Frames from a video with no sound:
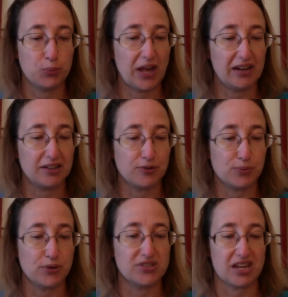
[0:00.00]
and
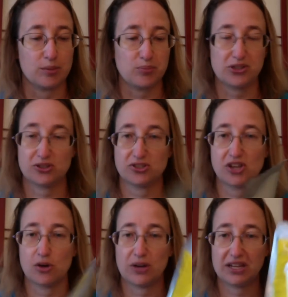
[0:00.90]
rose hips.
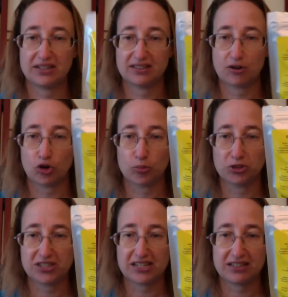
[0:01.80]
So it is an herbal
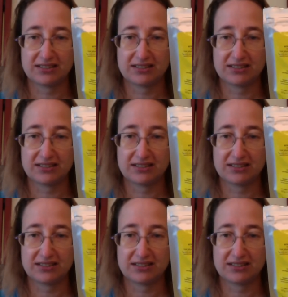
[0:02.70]
tea,